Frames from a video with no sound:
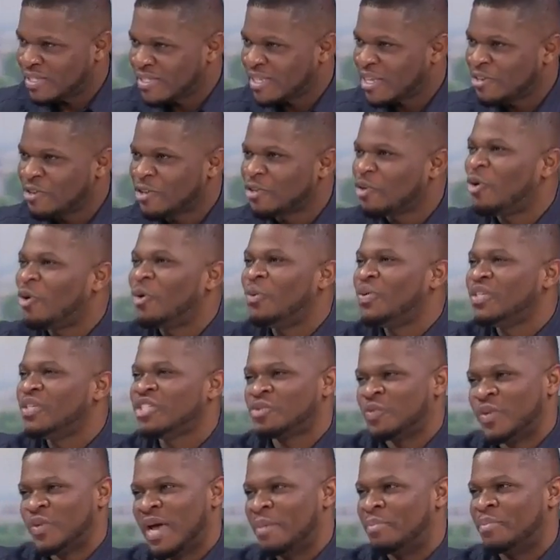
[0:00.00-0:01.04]
and not
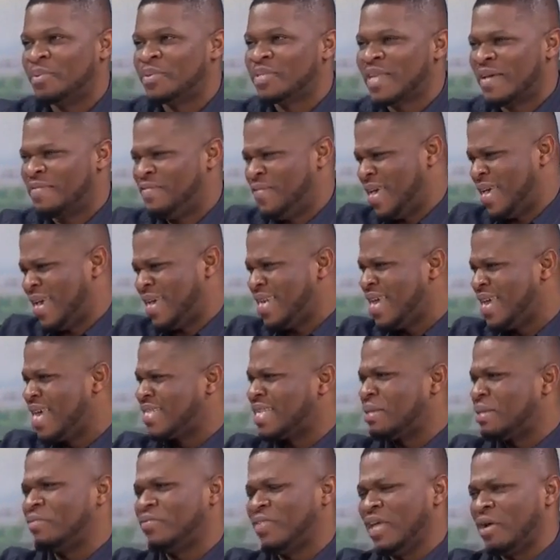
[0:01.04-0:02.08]
oranges with apples. I've heard
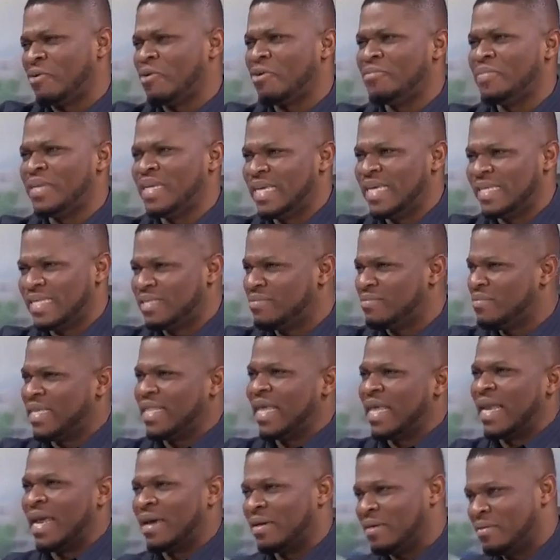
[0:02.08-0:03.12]
some of their communicators make
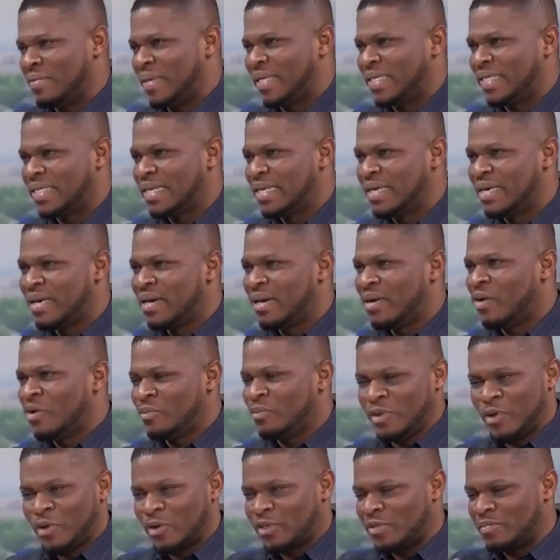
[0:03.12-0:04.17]
that argument. All
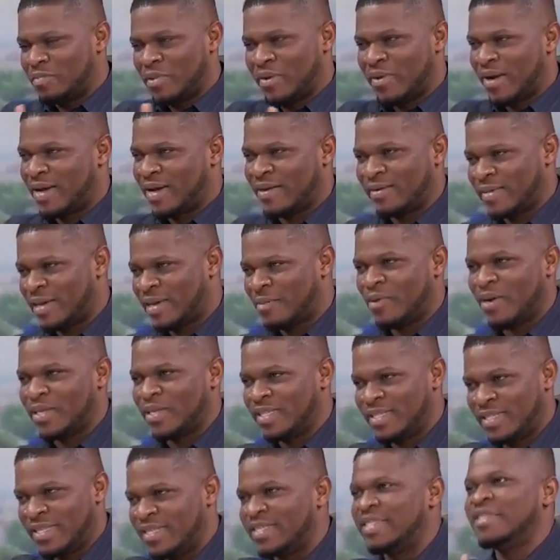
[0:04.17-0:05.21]
because of miracles,
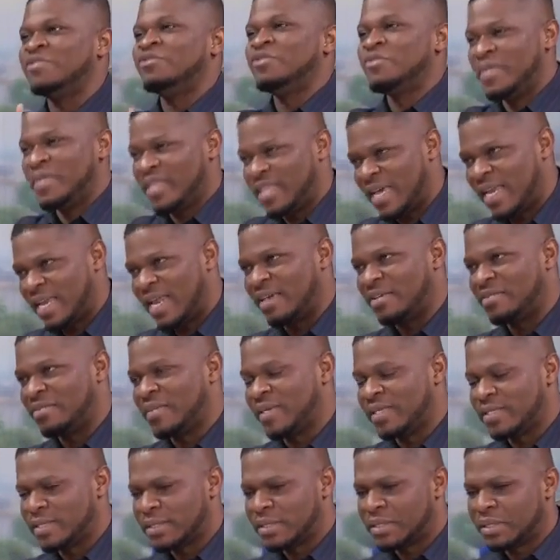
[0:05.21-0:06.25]
Abuaji says they should make that
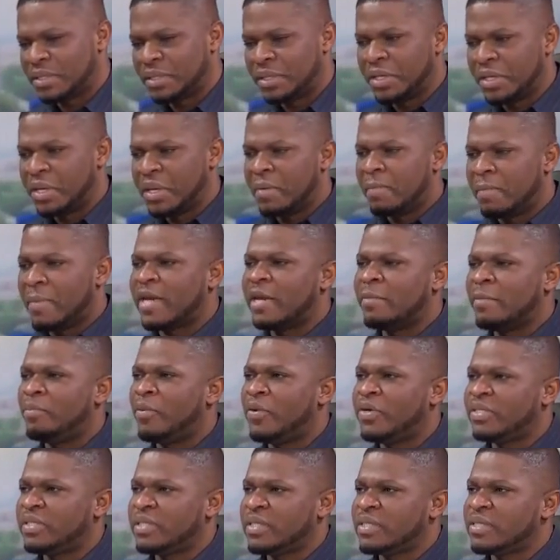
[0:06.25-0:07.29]
argument. But the
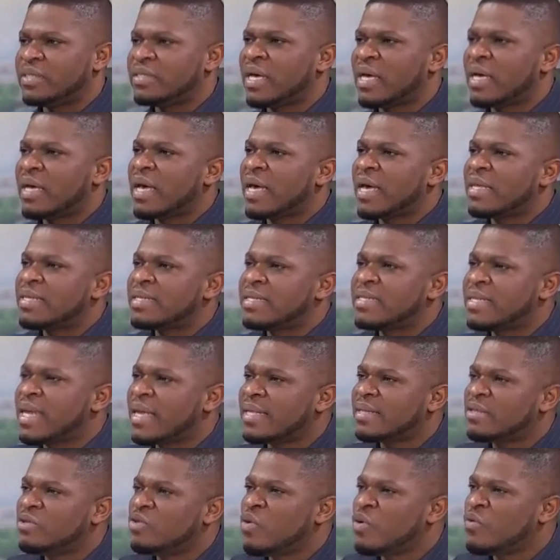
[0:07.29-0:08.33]
point is,
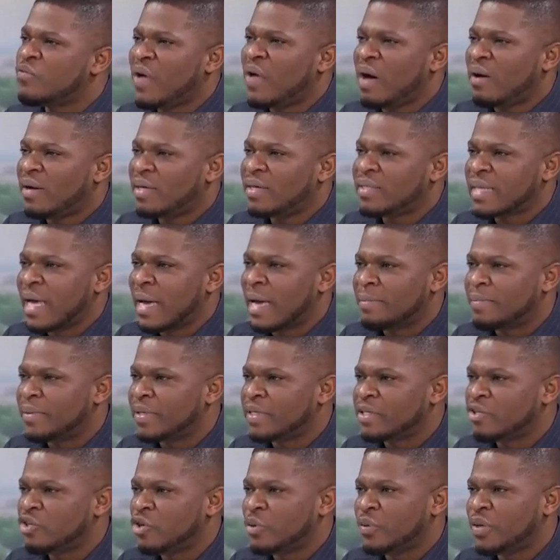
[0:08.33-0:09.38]
no violence
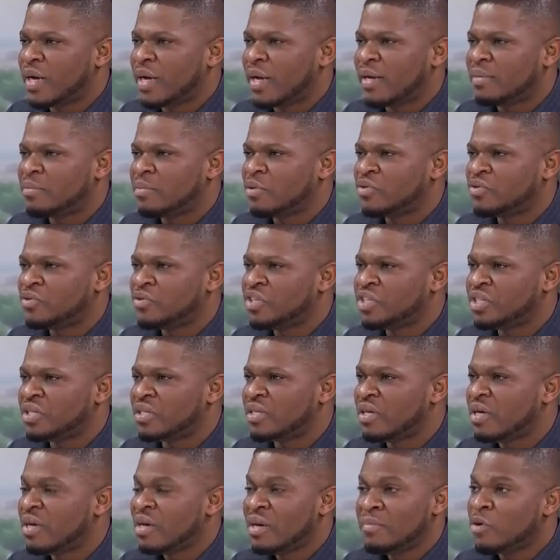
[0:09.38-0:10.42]
happened during our
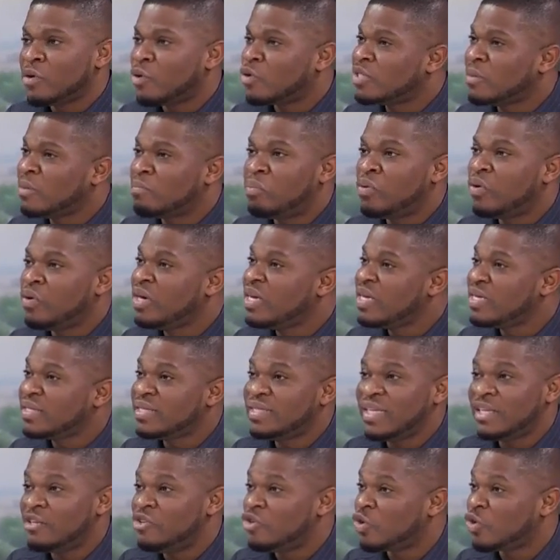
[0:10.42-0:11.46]
demonstration because the police
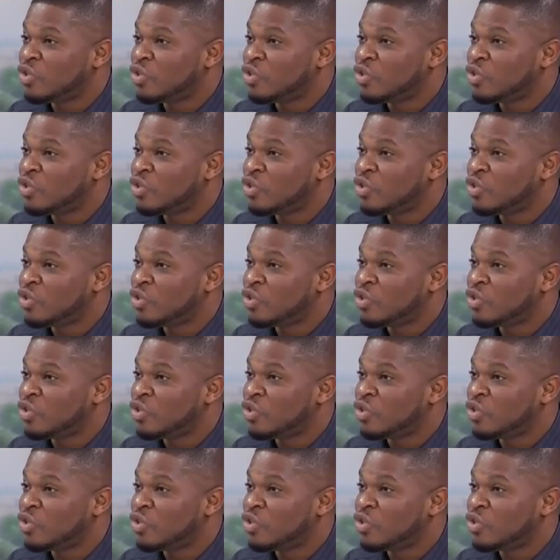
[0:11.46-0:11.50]
did